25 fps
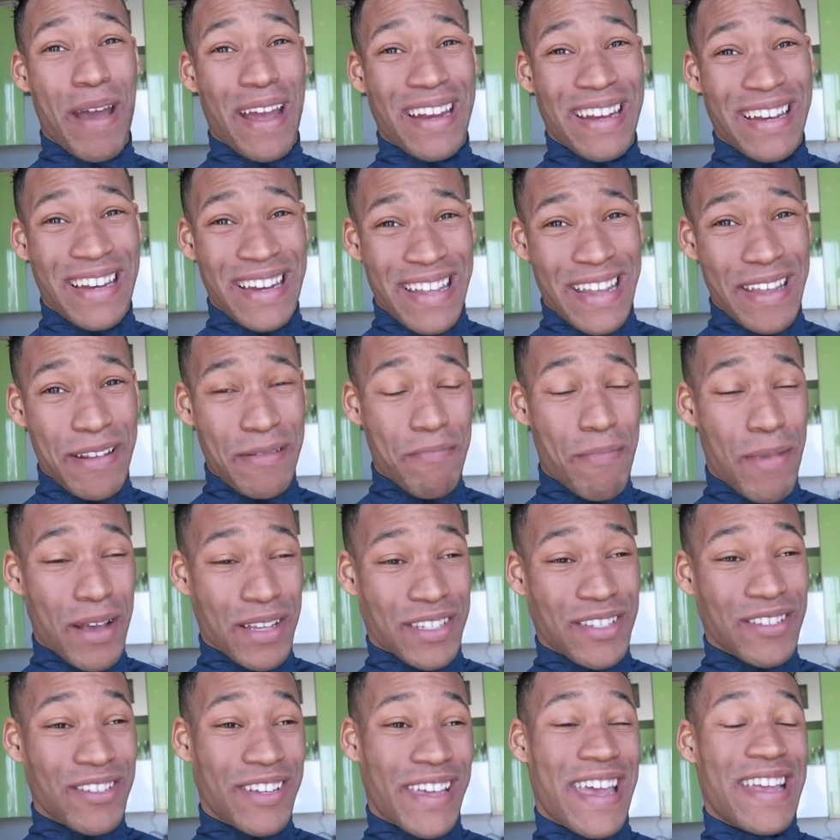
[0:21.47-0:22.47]
my lean
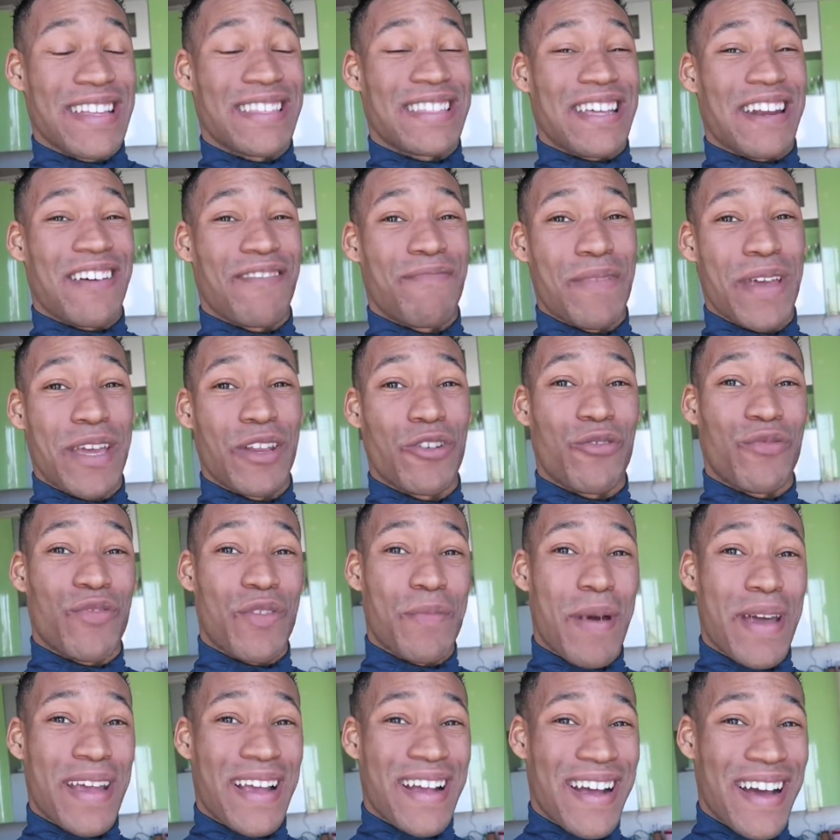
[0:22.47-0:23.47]
muscle gains that I've made
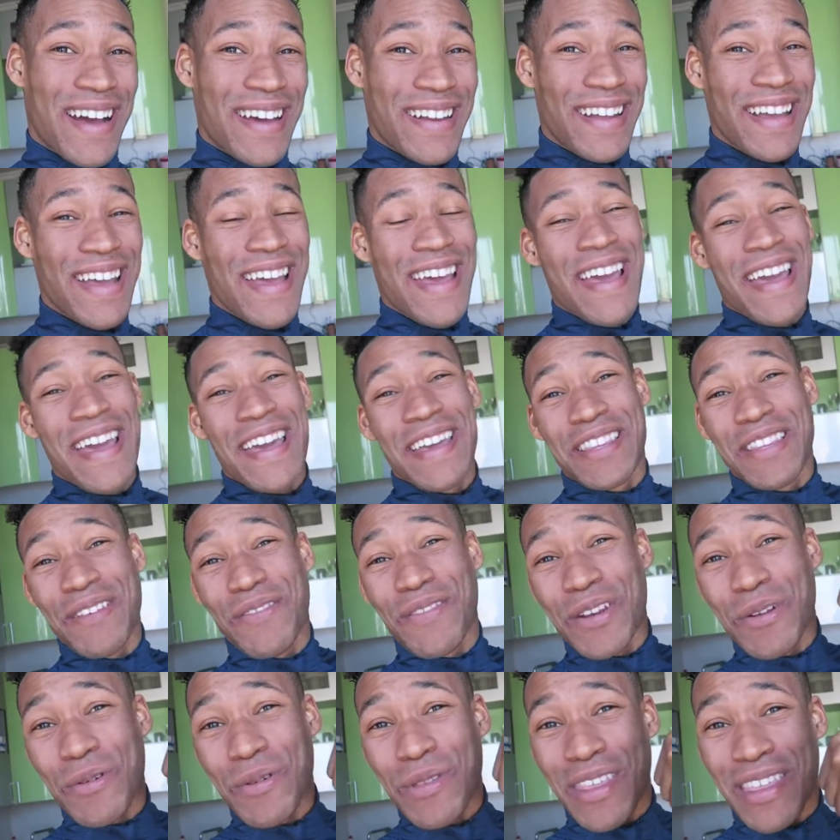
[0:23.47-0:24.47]
over my cut, hit the
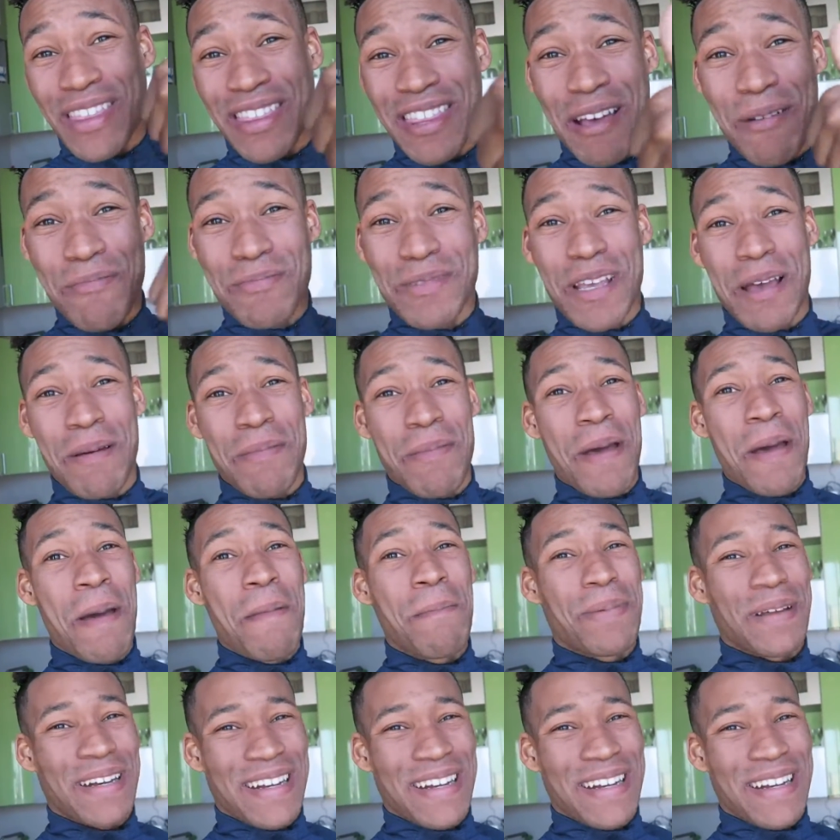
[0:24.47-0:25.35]
video with a thumbs up.